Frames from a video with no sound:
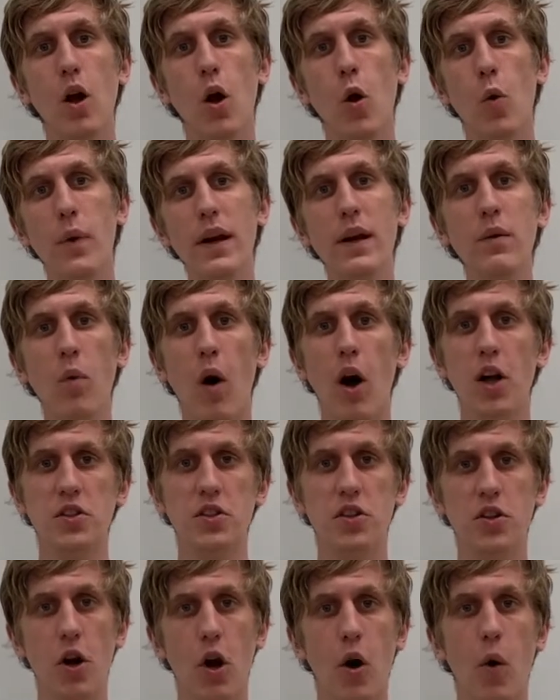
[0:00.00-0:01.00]
We want to
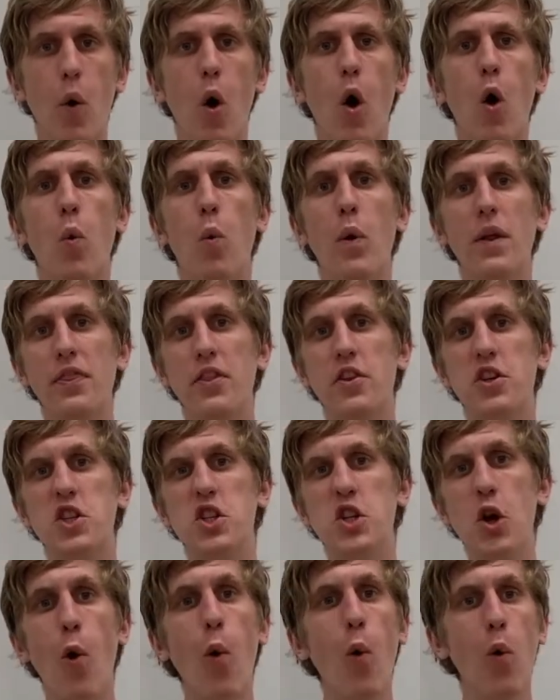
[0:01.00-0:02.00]
know what the
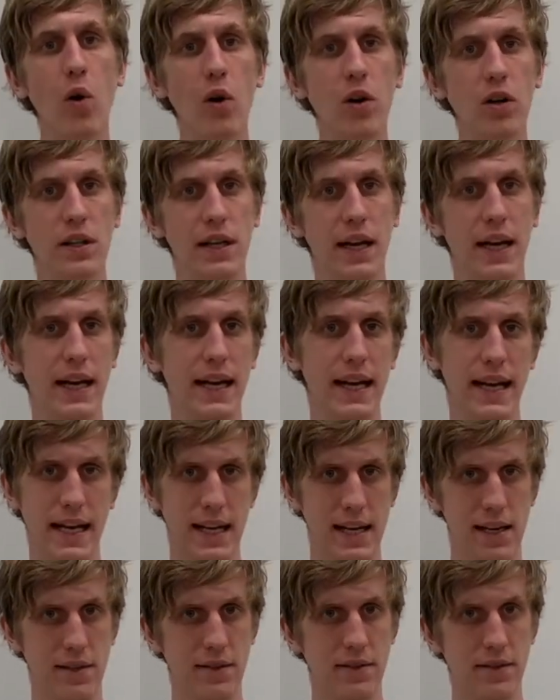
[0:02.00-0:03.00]
torque
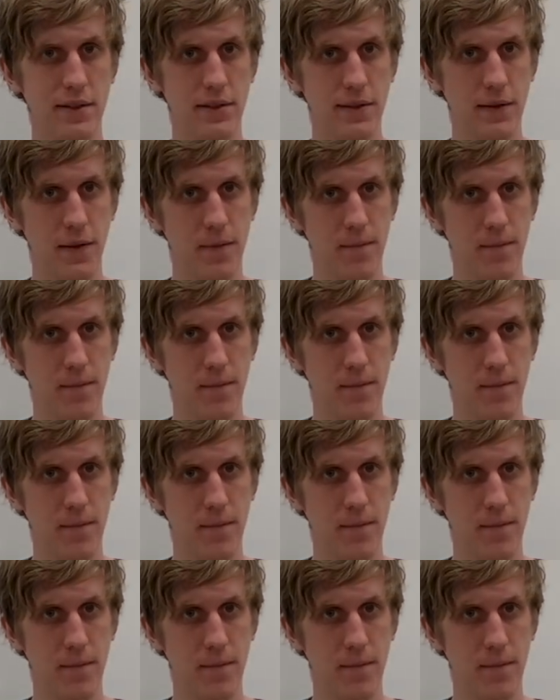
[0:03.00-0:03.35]
is.